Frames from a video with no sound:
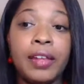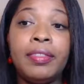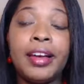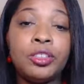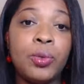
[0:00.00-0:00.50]
and
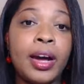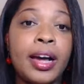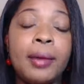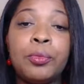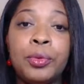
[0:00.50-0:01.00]
that's why
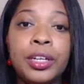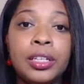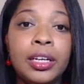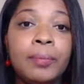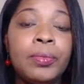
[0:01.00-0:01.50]
I'm
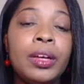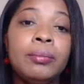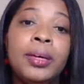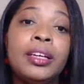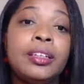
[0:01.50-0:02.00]
really
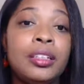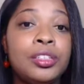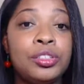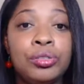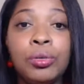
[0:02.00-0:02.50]
being a good
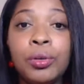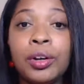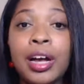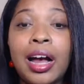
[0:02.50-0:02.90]
steward.